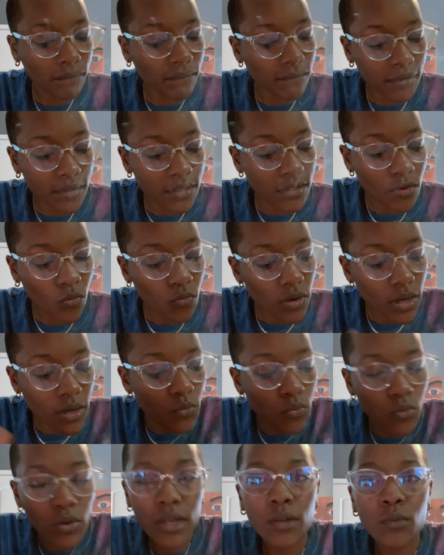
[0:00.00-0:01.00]
so
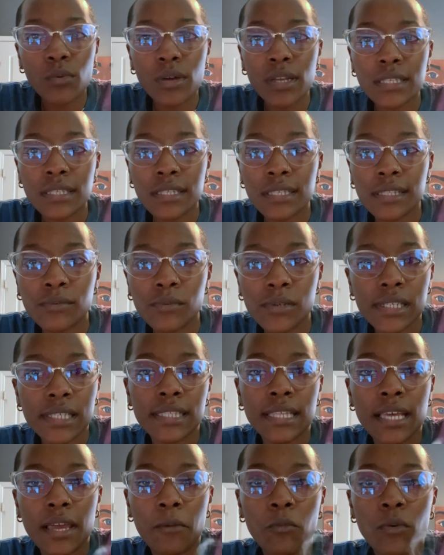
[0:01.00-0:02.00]
what is it? What is
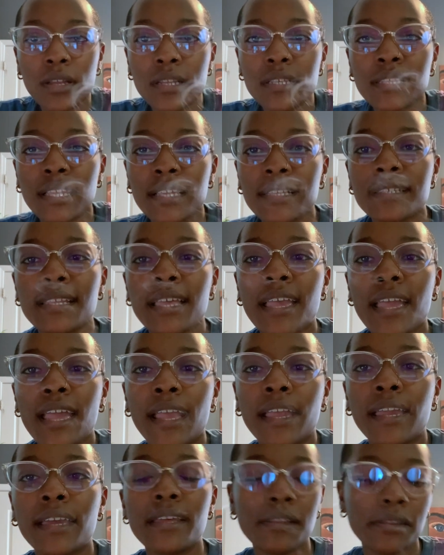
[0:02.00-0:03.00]
that
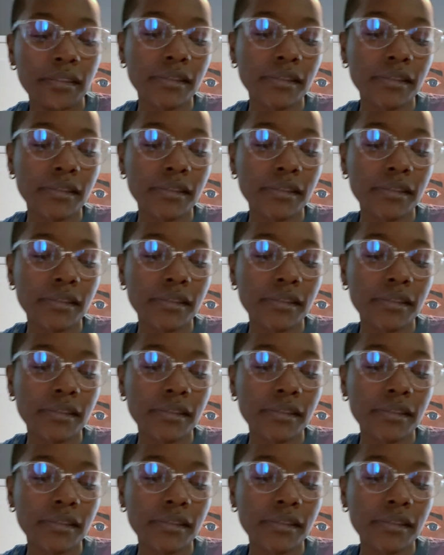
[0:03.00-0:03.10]
saying?